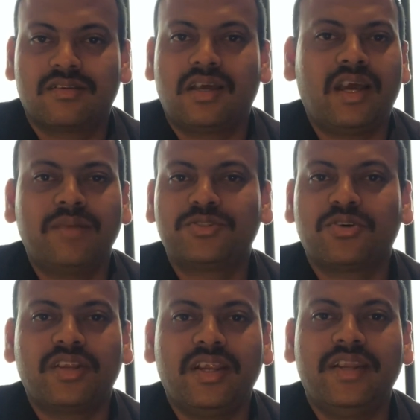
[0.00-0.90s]
I'm
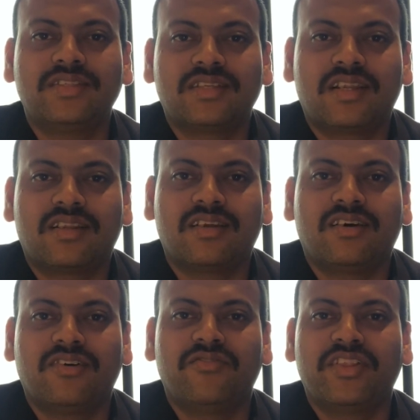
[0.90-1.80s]
sure Indians
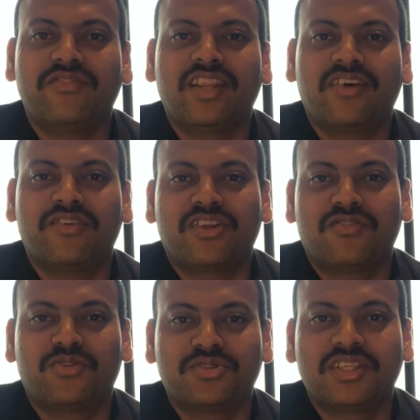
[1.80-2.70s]
are very well aware
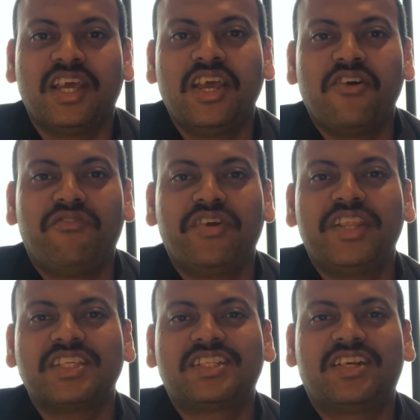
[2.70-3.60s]
of those
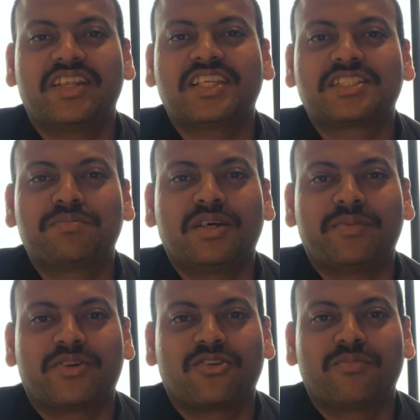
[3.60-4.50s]
various tricks the
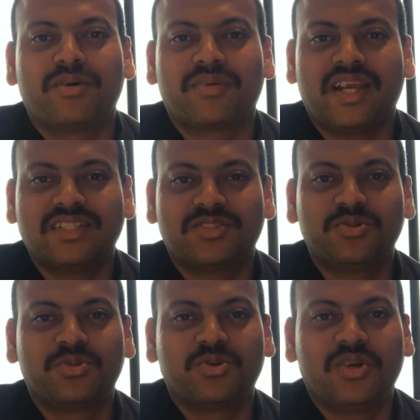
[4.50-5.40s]
petrol pump guys
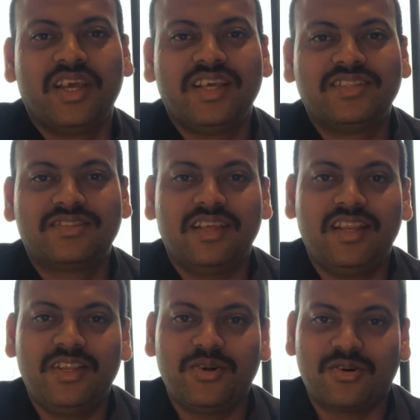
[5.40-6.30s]
do to
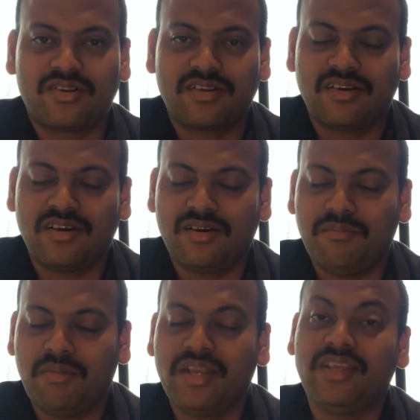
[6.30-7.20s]
steal your
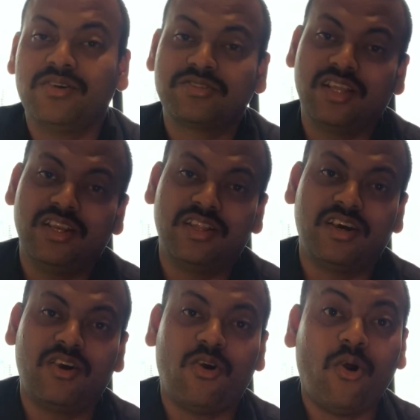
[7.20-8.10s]
money or steal
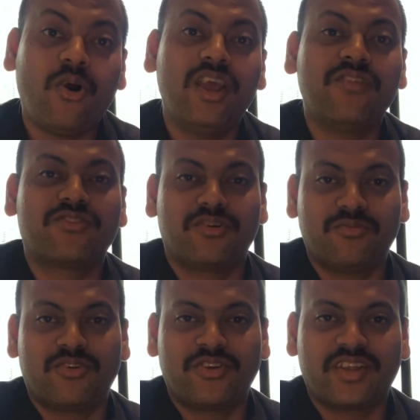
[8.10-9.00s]
the oil
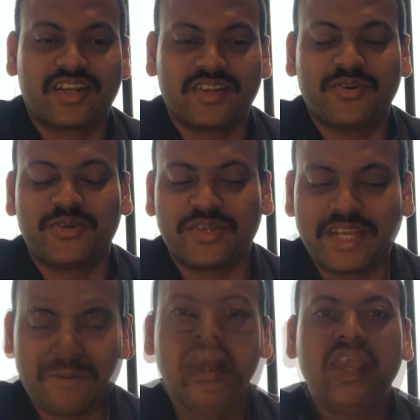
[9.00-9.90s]
from what you are going to
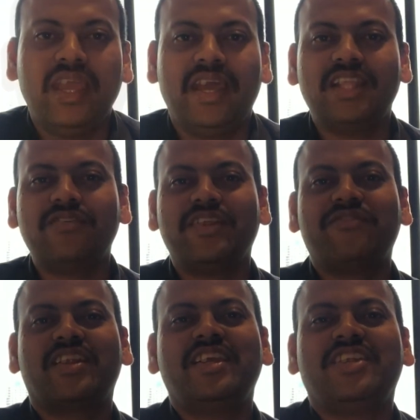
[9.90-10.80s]
get. Another very
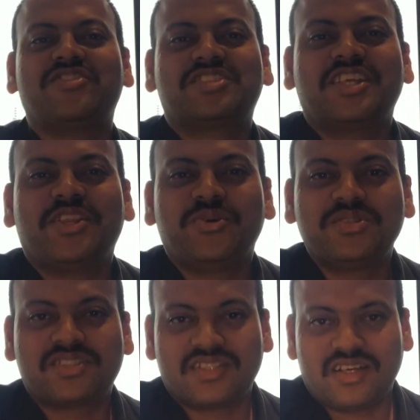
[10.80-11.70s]
funny, interesting
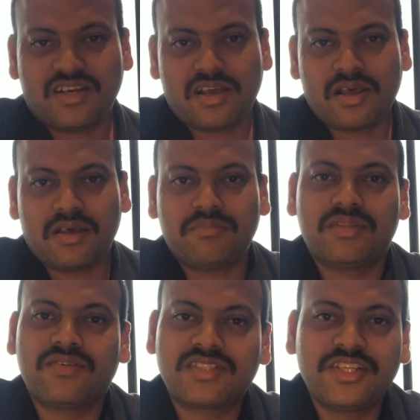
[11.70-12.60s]
news. There
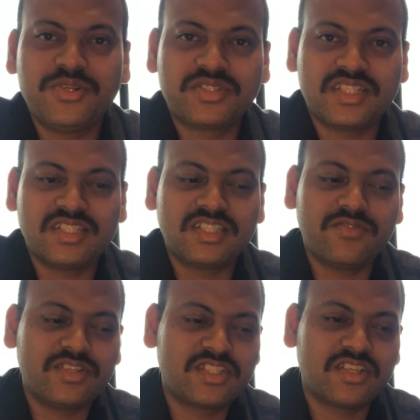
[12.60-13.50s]
was a news agency
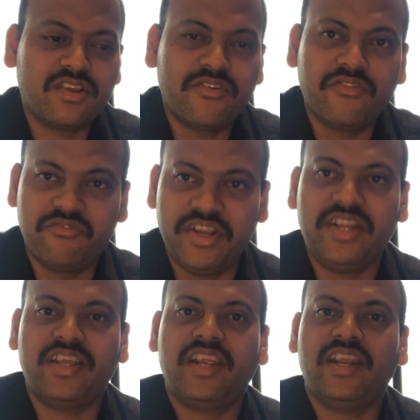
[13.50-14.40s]
which
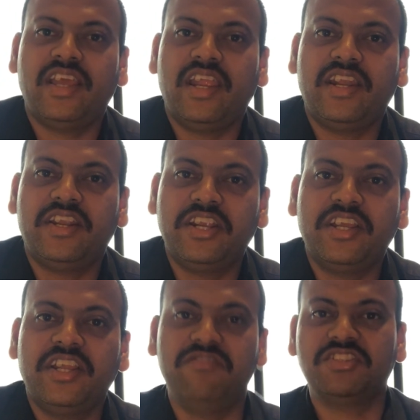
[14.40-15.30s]
went ahead and did
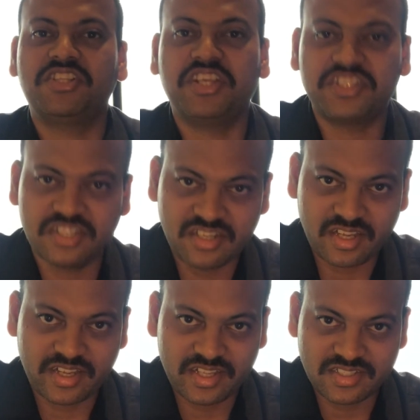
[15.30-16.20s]
an investigation
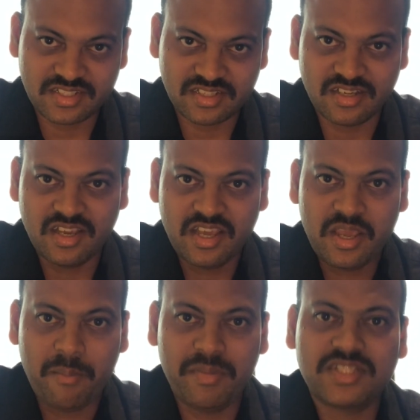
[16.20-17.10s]
against a
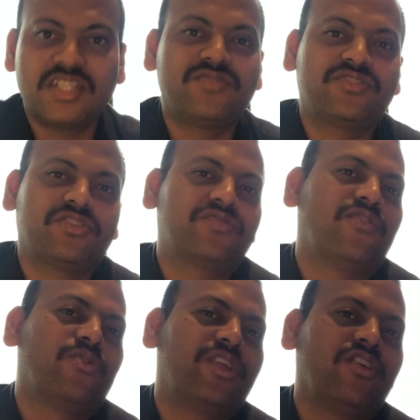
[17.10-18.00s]
message which was
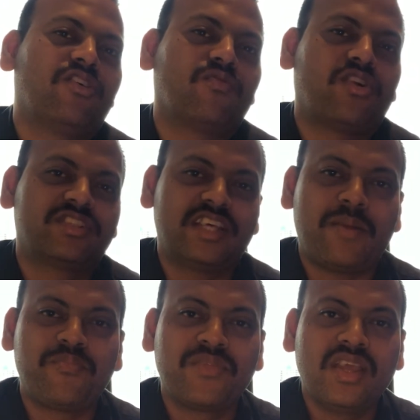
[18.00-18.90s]
floating on WhatsApp.